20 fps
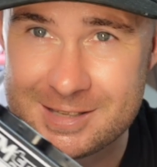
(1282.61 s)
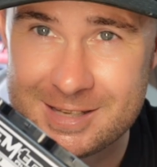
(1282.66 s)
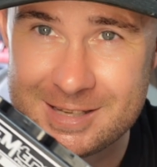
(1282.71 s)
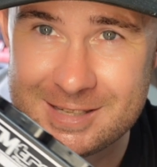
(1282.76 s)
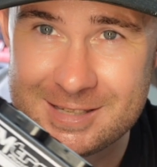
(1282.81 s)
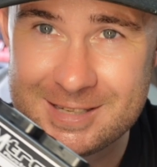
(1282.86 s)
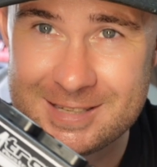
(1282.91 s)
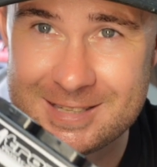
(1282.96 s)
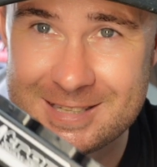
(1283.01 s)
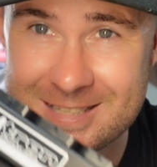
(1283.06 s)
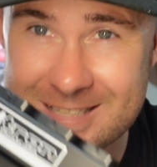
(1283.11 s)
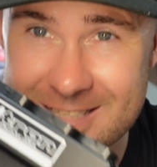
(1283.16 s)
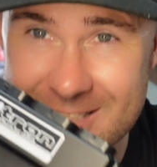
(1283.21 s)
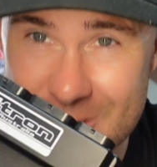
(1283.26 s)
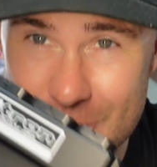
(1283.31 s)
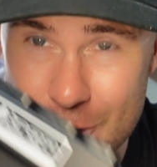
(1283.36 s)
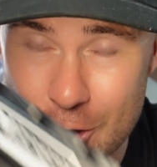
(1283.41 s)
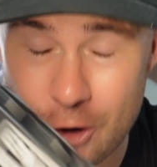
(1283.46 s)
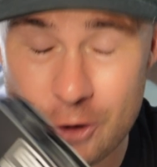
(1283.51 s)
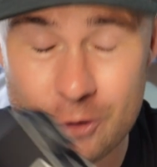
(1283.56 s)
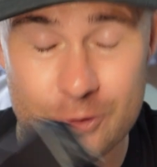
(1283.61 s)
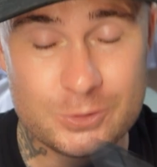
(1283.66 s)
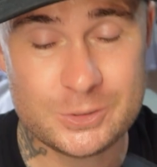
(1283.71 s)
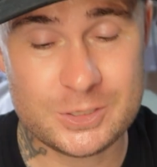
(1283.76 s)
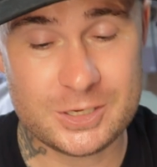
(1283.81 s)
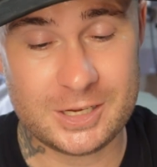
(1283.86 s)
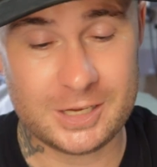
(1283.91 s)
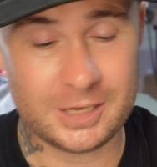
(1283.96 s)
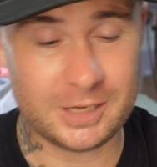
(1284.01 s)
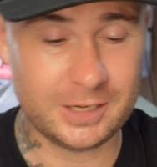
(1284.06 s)
This is so
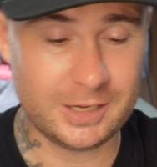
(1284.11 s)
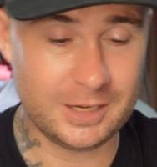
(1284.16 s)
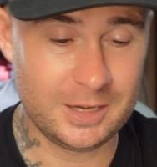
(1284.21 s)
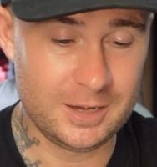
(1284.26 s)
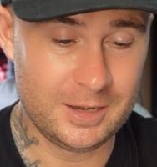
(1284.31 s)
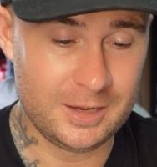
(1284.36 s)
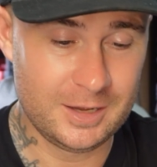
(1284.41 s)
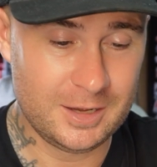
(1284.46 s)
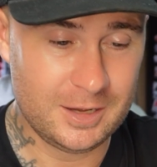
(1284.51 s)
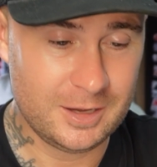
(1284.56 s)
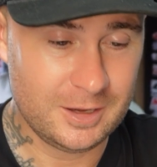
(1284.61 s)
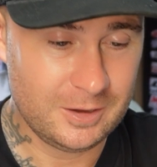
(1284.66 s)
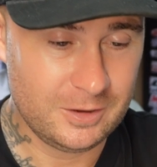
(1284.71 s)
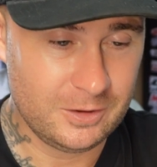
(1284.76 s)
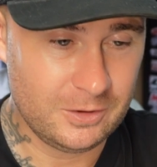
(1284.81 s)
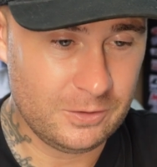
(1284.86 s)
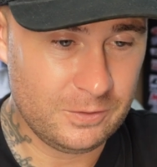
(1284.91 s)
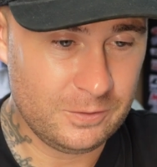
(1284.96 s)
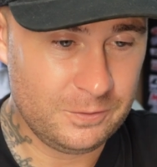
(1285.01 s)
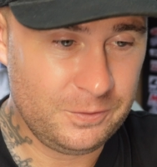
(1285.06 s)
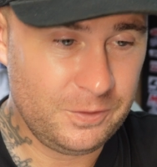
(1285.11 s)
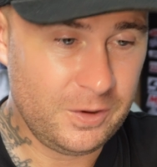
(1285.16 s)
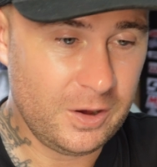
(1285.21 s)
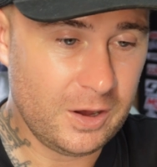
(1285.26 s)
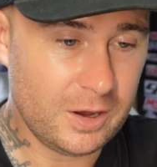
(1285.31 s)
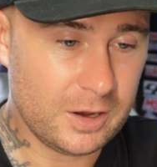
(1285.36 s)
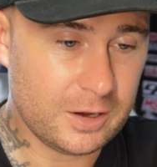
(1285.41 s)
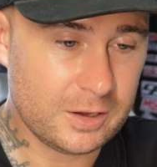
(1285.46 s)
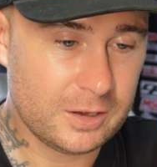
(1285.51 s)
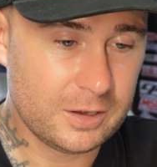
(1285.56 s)
sick.
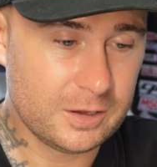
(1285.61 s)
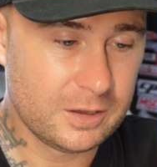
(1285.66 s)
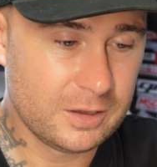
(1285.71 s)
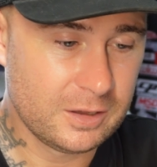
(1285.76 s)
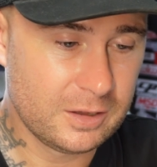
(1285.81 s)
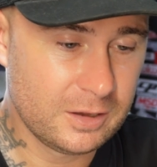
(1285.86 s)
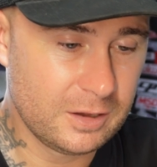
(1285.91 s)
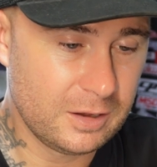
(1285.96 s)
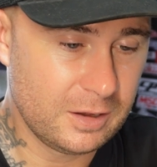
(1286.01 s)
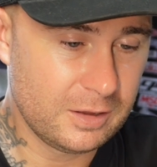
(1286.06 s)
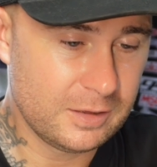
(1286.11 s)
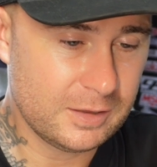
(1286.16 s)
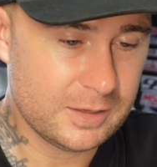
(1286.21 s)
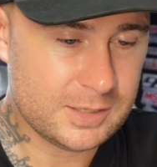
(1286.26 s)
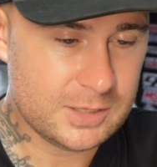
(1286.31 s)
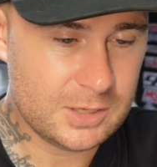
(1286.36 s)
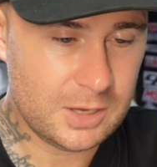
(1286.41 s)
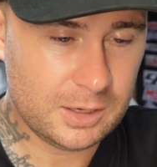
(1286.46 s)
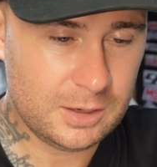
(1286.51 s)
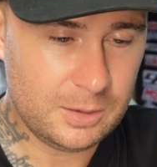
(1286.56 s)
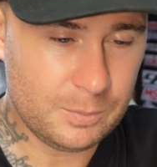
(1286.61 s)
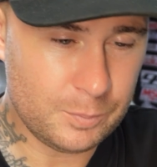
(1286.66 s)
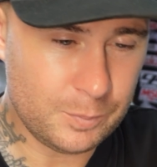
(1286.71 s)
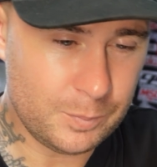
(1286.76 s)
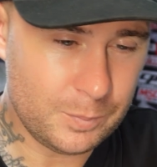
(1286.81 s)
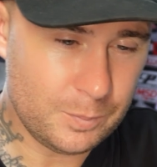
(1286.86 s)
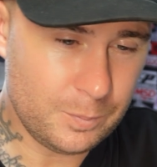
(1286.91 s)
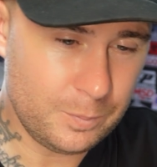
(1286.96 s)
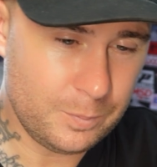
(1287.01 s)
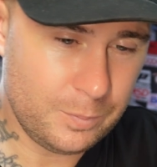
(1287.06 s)
Fuck. It's like a
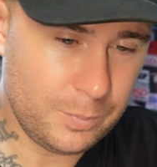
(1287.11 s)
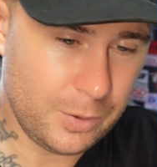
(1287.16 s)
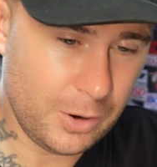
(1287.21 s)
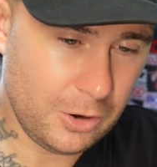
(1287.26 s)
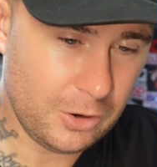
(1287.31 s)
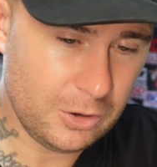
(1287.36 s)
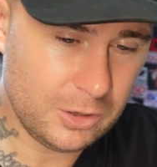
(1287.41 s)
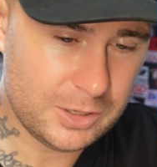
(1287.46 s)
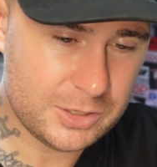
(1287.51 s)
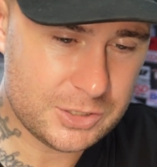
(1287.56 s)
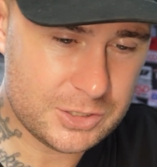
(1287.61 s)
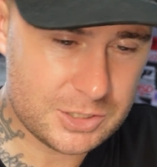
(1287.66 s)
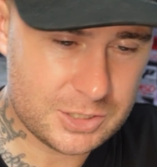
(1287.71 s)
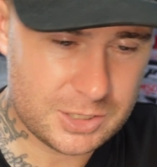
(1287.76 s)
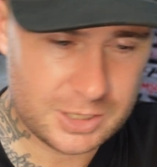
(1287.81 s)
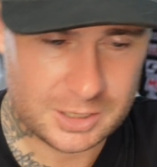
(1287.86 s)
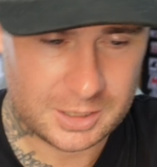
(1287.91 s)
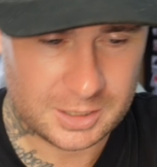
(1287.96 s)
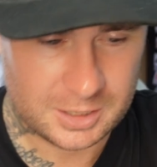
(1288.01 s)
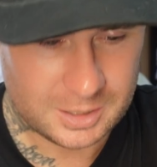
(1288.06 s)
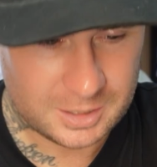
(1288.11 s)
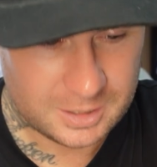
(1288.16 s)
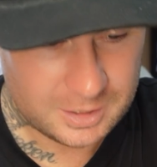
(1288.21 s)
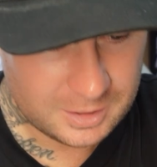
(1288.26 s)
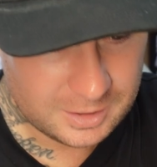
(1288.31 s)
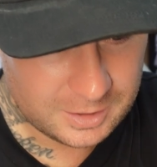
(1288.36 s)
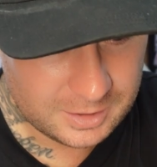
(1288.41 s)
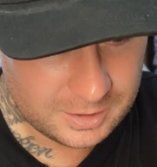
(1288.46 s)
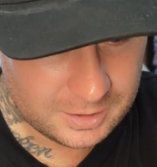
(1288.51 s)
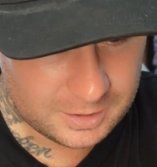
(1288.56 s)
polished
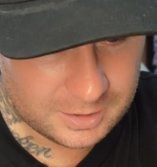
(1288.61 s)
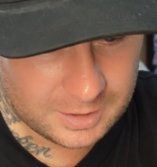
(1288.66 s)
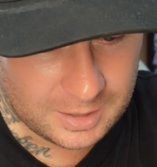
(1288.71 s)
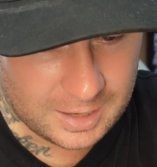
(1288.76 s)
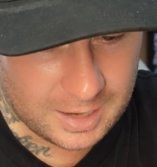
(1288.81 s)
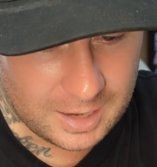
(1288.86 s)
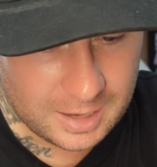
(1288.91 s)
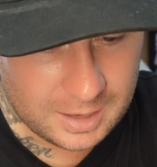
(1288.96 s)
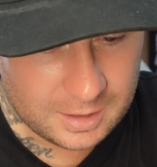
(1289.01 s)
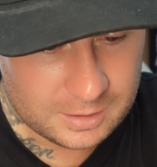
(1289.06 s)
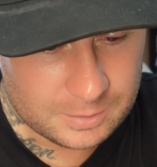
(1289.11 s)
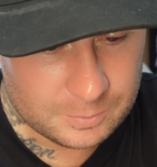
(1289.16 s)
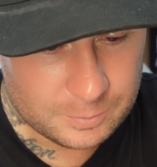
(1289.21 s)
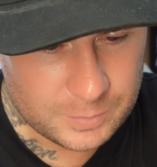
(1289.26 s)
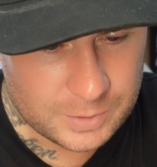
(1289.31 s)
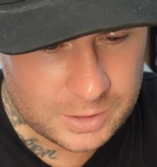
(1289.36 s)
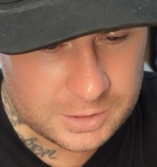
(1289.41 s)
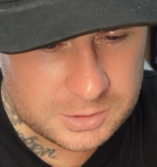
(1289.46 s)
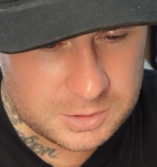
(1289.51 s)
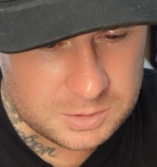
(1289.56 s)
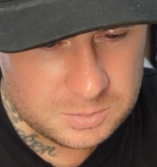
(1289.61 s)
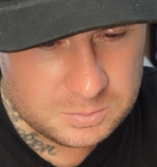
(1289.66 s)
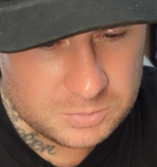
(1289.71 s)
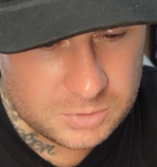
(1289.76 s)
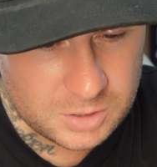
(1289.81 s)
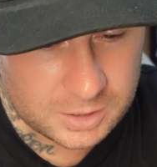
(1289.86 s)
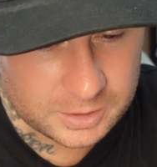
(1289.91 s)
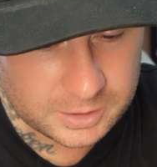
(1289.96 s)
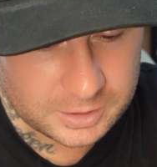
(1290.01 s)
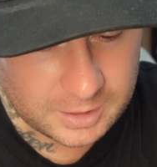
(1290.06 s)
aluminium,
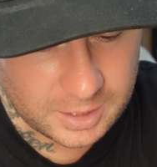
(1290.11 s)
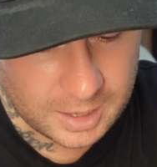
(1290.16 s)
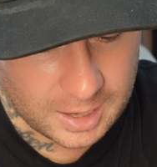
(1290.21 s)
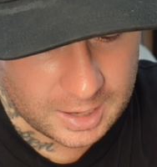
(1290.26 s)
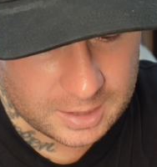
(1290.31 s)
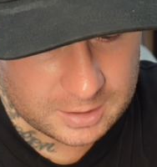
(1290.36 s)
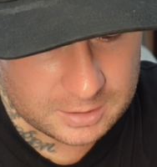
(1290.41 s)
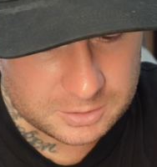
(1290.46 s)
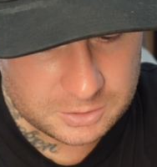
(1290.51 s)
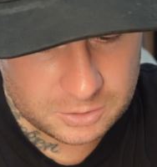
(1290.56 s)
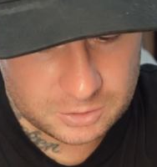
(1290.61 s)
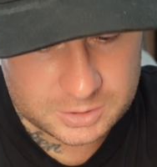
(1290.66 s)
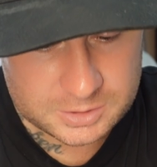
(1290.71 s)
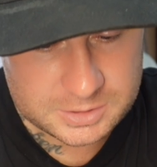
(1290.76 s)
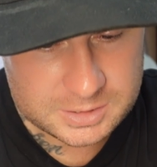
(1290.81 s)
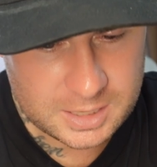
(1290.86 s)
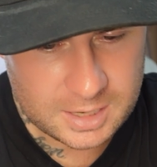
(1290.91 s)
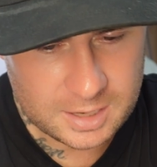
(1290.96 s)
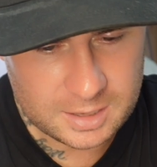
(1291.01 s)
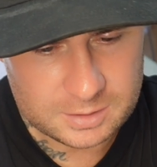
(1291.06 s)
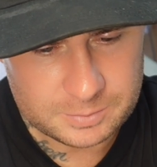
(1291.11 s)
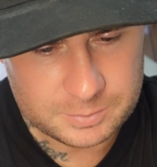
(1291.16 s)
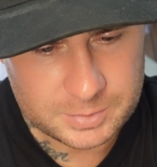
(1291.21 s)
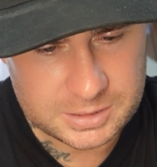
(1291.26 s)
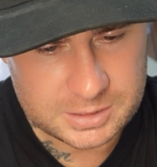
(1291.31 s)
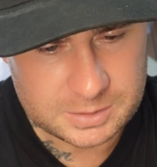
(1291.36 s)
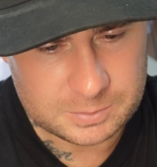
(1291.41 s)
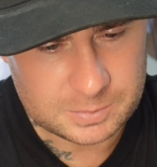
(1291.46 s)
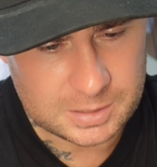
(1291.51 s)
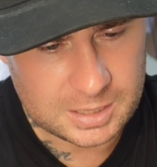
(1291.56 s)
like an anodized
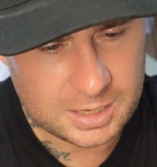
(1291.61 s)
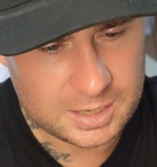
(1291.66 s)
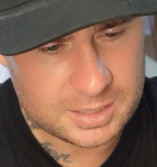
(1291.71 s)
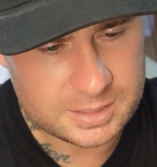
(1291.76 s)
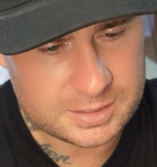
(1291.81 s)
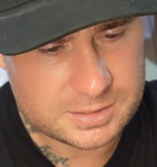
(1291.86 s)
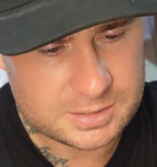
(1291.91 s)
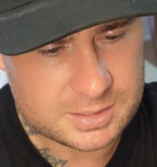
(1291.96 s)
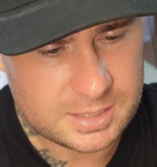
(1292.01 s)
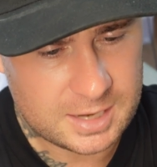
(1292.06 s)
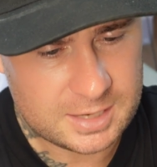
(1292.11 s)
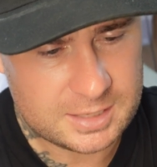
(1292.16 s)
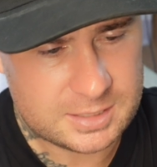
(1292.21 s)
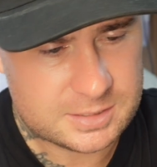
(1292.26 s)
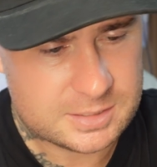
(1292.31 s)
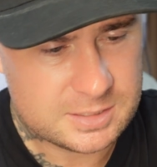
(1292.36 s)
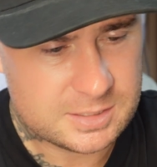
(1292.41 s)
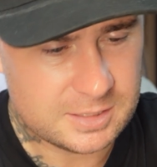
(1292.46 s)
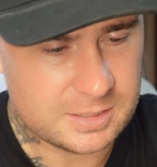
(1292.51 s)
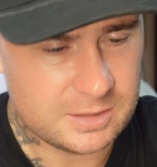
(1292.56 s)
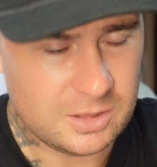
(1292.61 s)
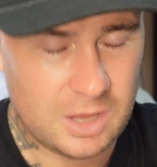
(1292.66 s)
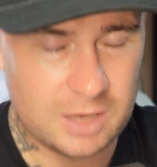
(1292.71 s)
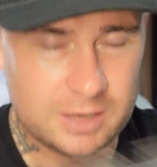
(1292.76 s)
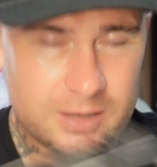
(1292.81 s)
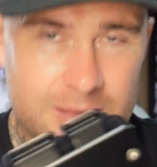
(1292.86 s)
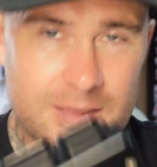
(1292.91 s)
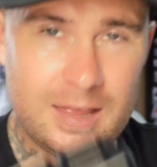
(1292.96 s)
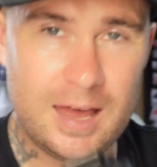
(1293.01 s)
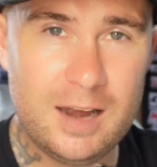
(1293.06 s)
aluminium case. That is
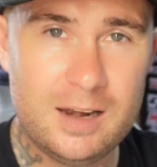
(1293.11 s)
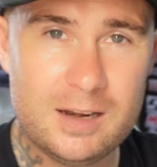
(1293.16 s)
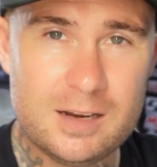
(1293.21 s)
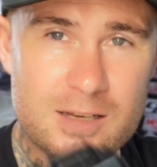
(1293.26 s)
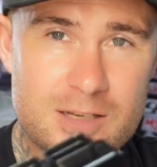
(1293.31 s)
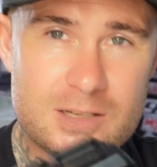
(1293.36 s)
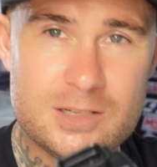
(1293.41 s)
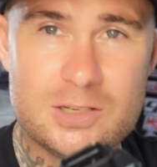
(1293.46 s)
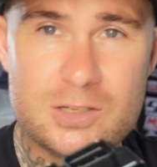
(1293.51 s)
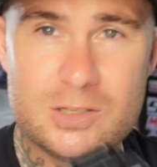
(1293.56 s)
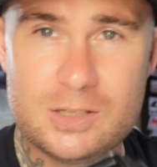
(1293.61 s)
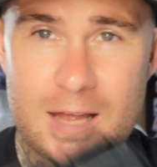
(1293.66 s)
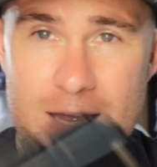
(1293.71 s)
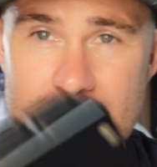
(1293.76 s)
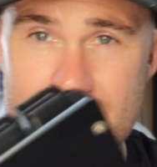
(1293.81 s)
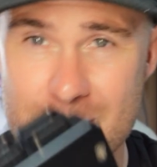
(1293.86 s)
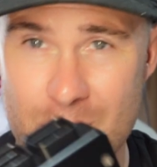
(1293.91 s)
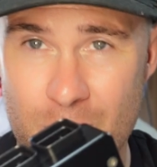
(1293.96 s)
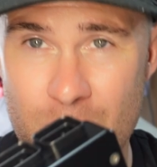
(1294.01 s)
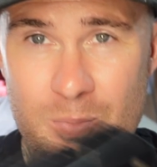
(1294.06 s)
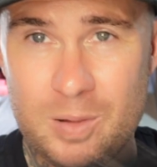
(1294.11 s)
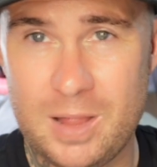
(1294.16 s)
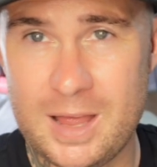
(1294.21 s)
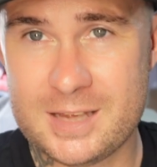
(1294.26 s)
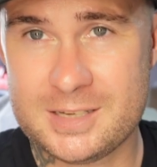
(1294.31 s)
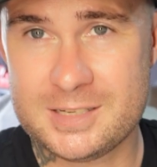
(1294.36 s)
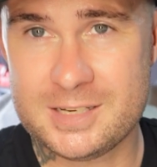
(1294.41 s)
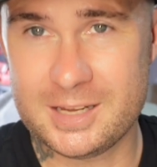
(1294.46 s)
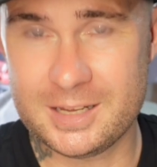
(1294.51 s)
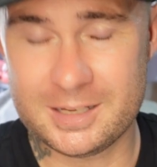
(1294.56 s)
like, that's not
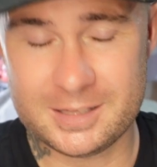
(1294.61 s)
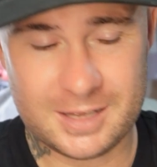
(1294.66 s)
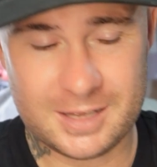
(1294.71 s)
plastic.